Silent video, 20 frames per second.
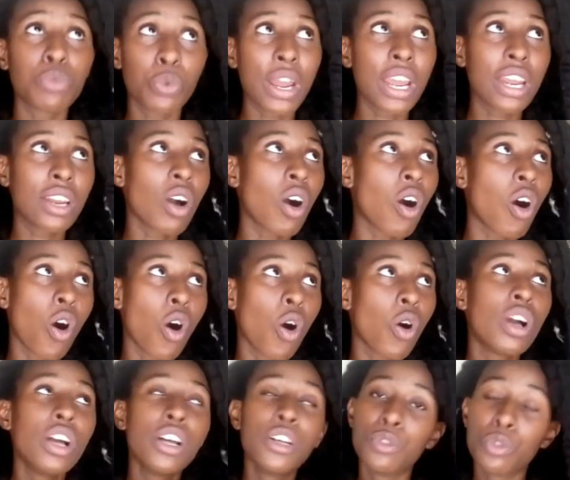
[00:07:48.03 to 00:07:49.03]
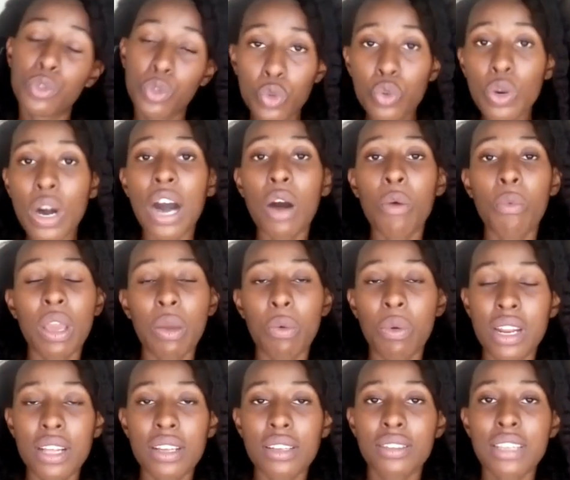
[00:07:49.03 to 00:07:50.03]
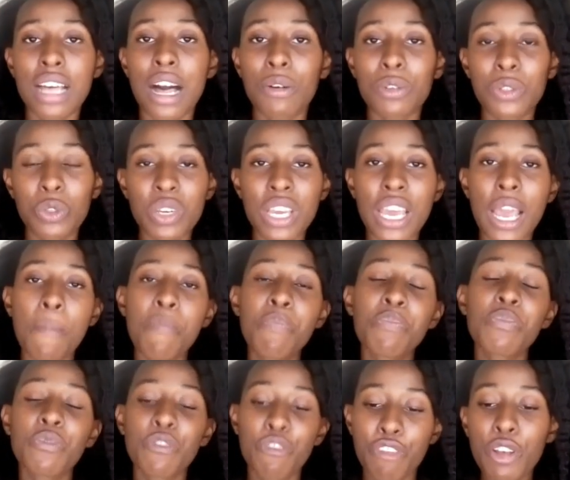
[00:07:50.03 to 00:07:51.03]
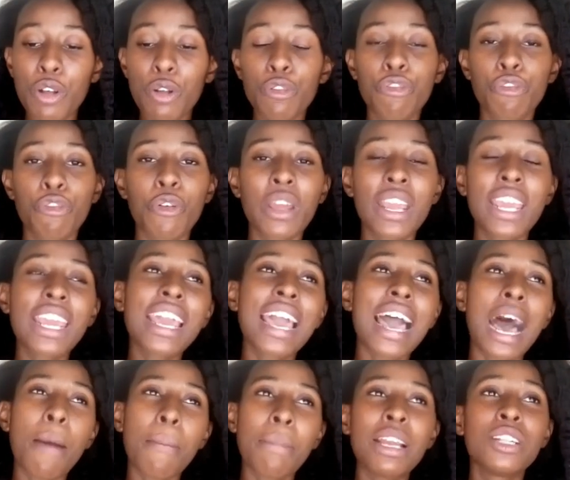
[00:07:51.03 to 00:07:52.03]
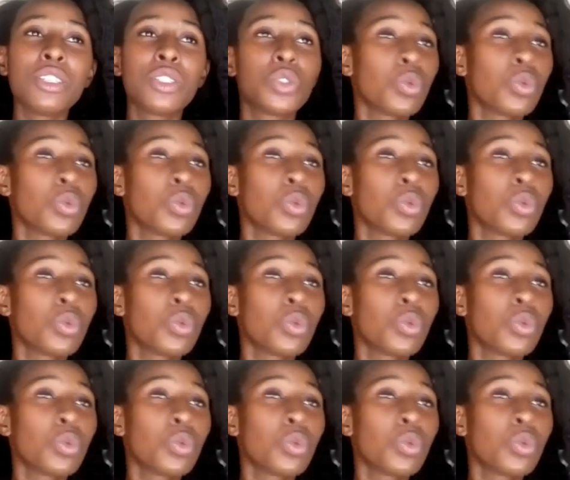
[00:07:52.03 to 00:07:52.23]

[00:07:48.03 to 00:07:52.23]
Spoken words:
hair and breakage when you unbraid or do away with the style.